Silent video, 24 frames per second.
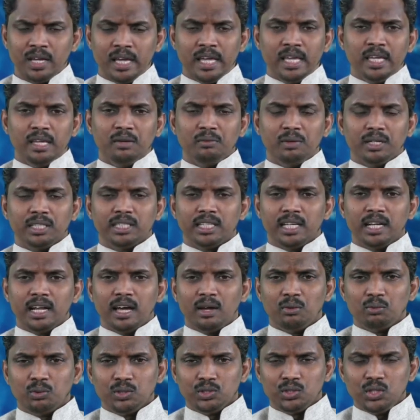Even then
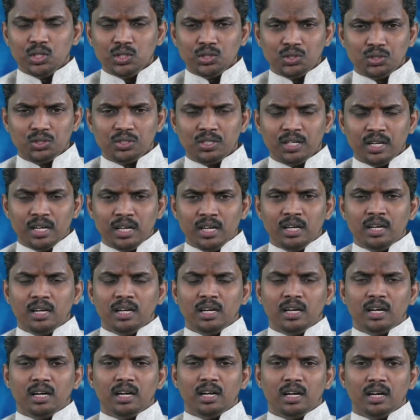I would just
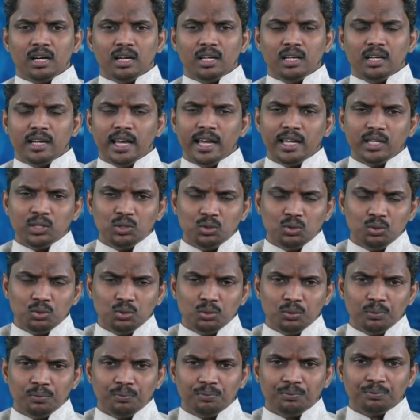like
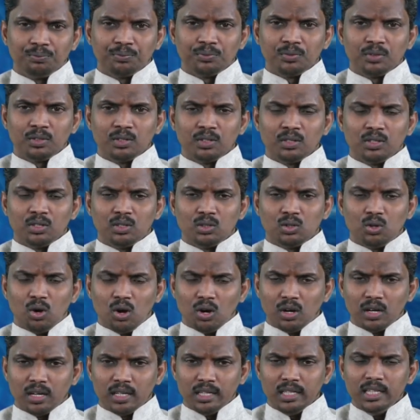to
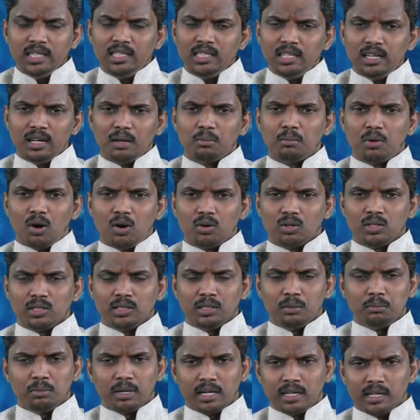talk little about
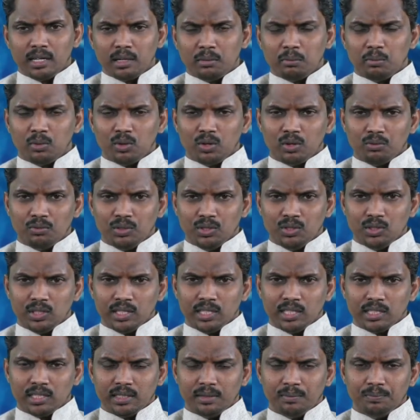the blended mode of
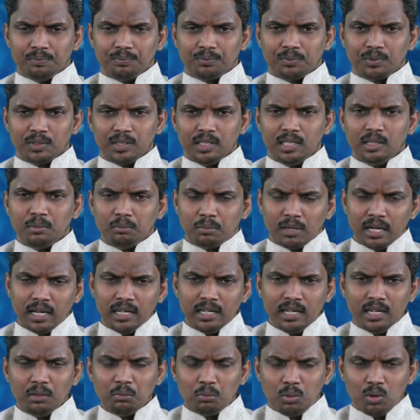education. In
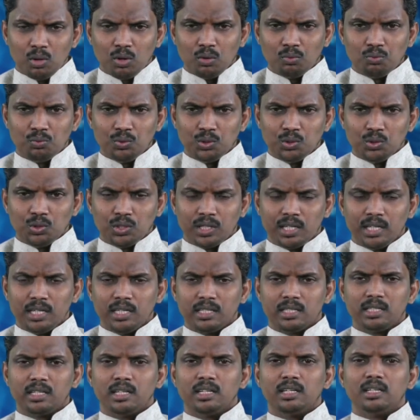blended mode of
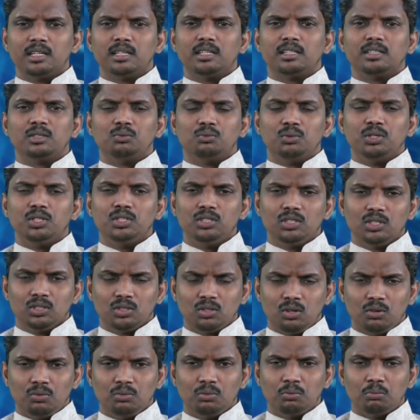education, the
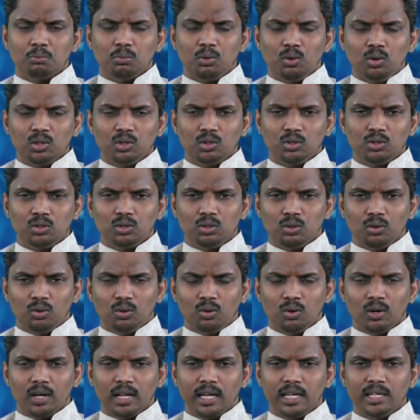features of both
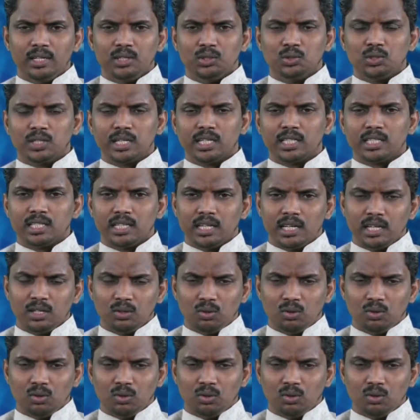online education and